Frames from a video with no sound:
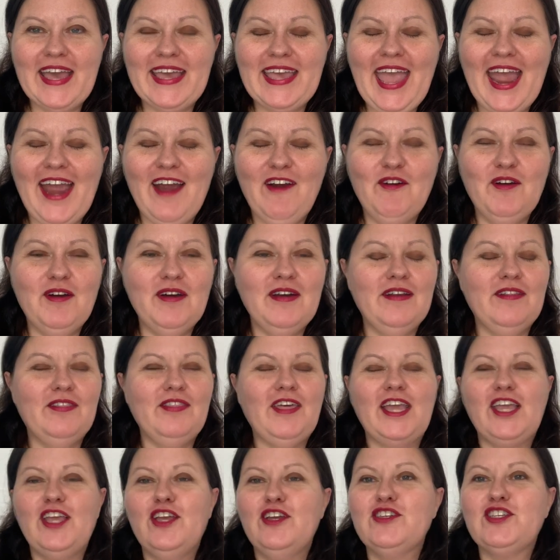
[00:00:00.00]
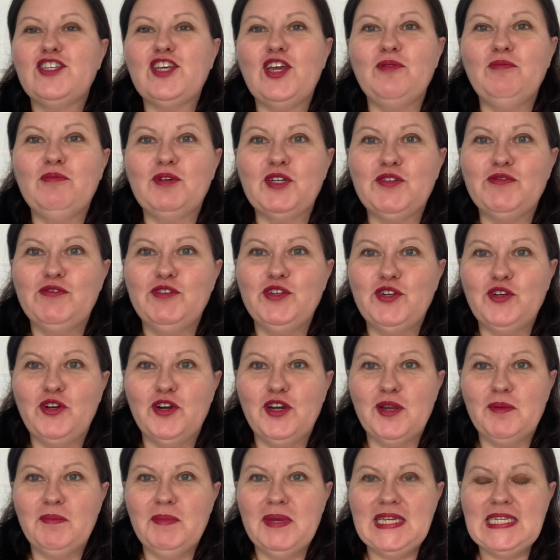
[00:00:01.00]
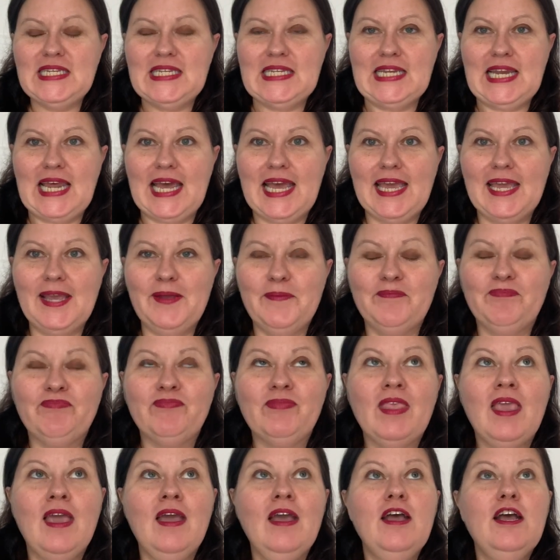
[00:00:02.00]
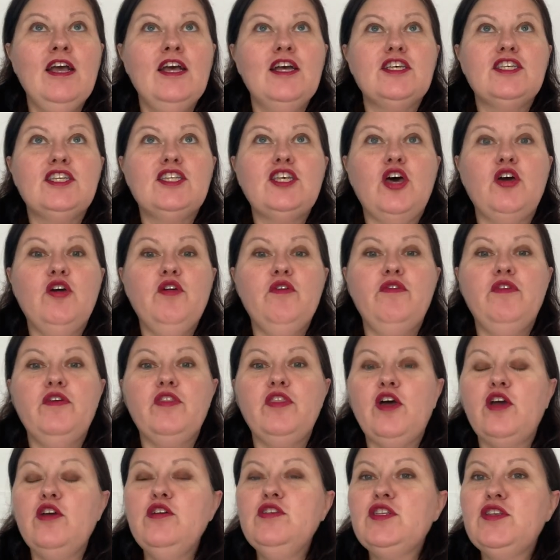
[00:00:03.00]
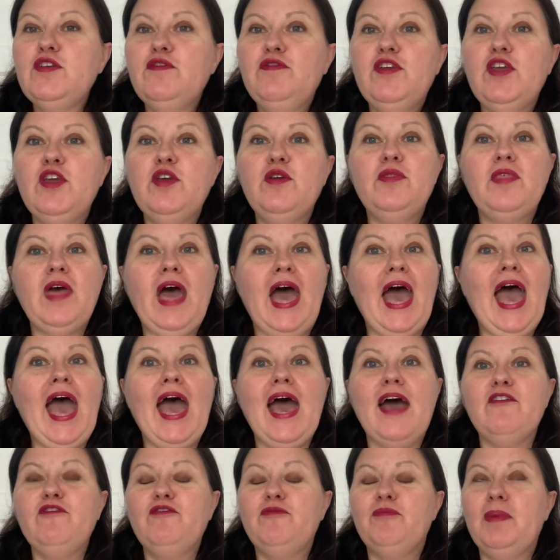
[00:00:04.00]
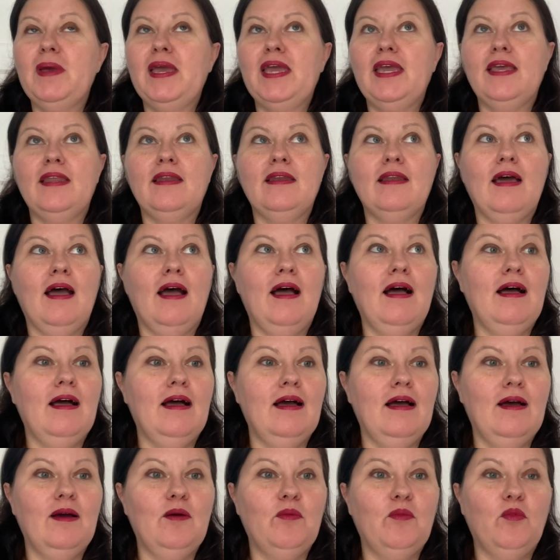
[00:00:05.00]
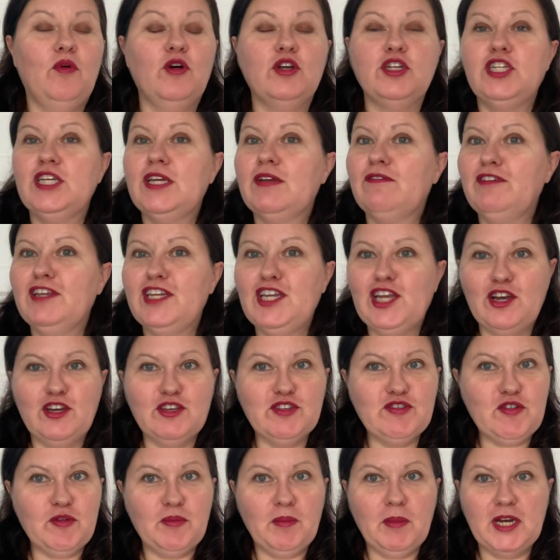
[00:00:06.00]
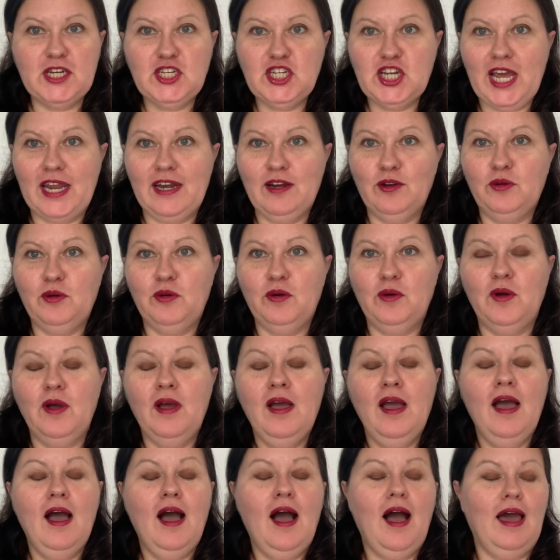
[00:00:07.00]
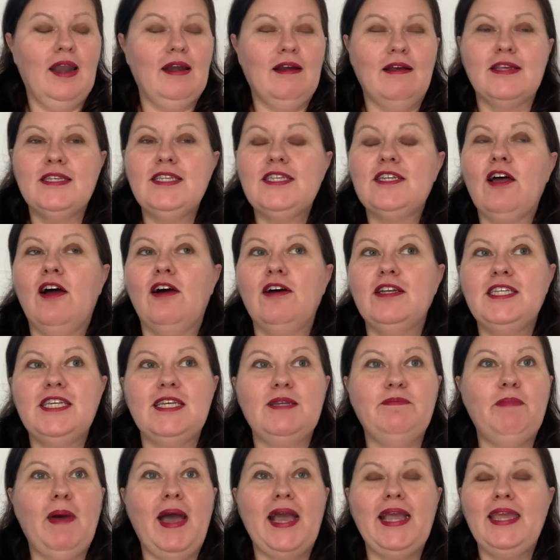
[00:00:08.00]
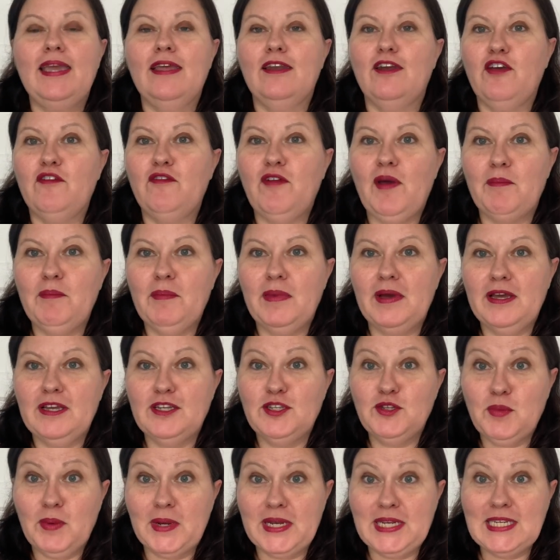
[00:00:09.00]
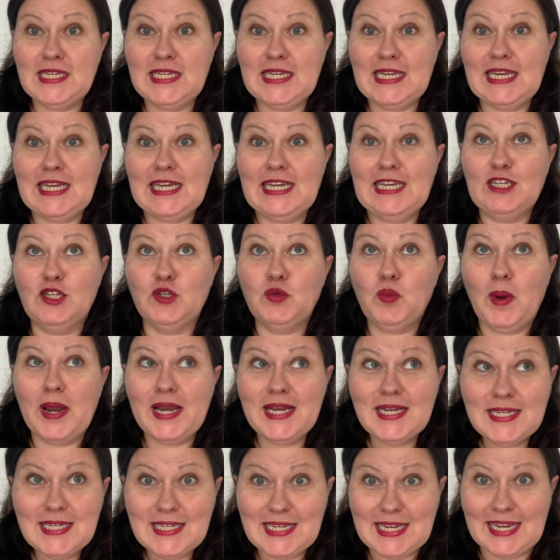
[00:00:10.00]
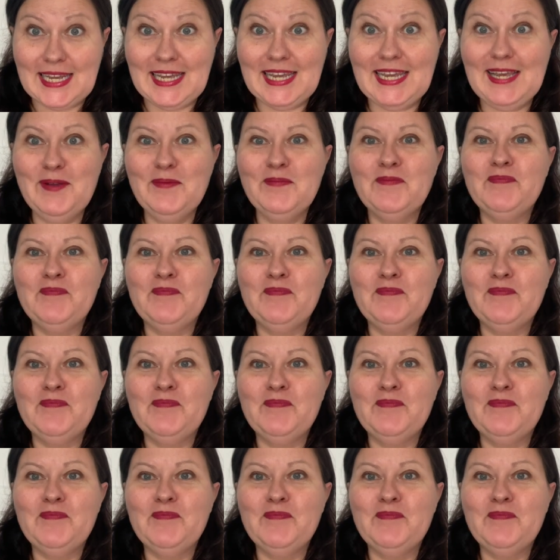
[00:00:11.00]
Karen. Thank you so much for joining me today. So for those of you that have been watching videos from my channel, and I started back in November 2020,